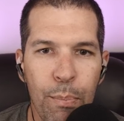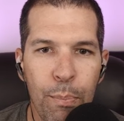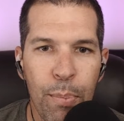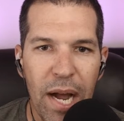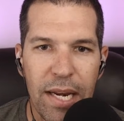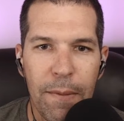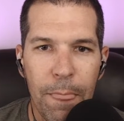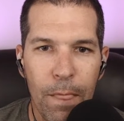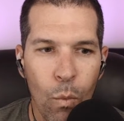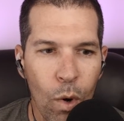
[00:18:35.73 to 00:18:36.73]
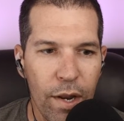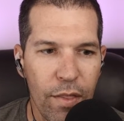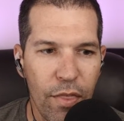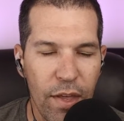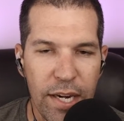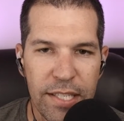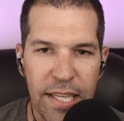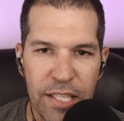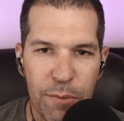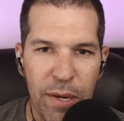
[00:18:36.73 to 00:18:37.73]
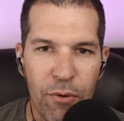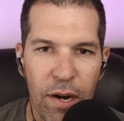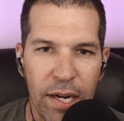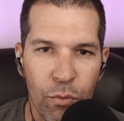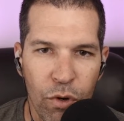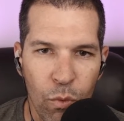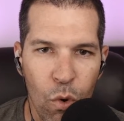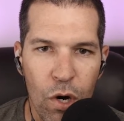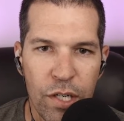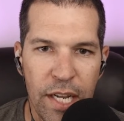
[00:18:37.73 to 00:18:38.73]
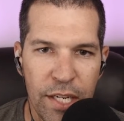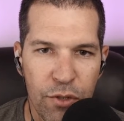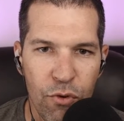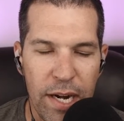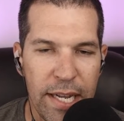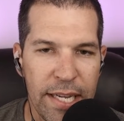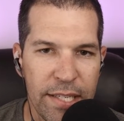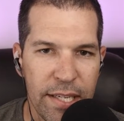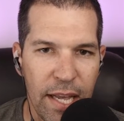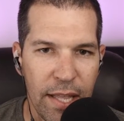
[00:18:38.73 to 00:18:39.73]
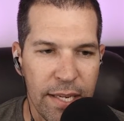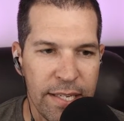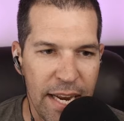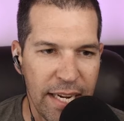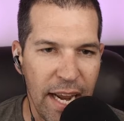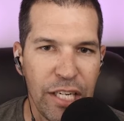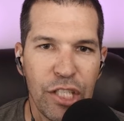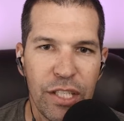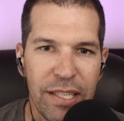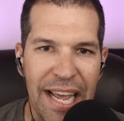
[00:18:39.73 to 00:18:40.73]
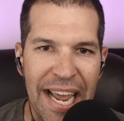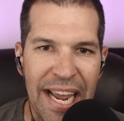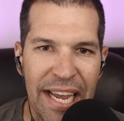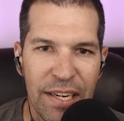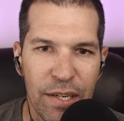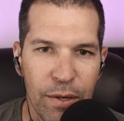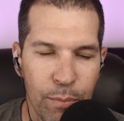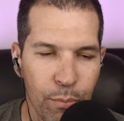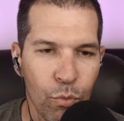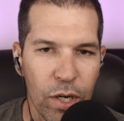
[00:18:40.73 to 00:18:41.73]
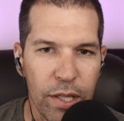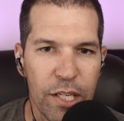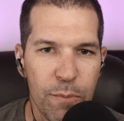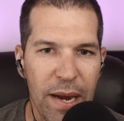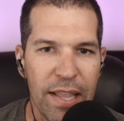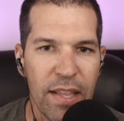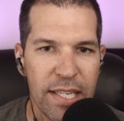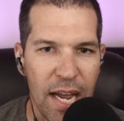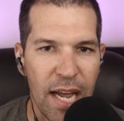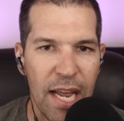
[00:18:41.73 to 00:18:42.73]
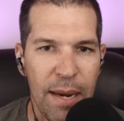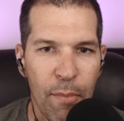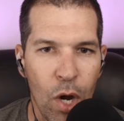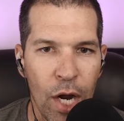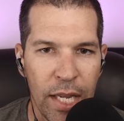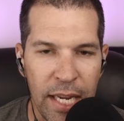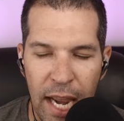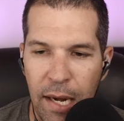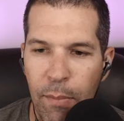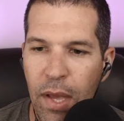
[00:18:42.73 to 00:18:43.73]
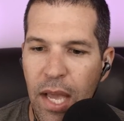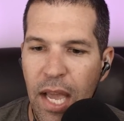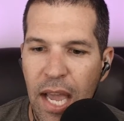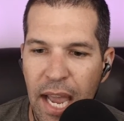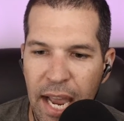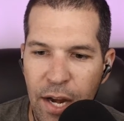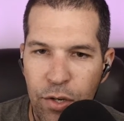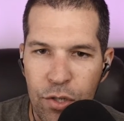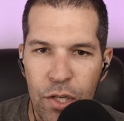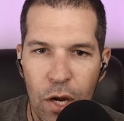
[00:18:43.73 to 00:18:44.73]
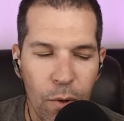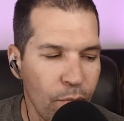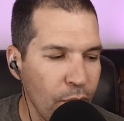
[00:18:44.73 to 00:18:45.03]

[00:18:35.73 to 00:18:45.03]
But one of the things that speedrunning rewards and is great is dedication and really spending the time on a game. And so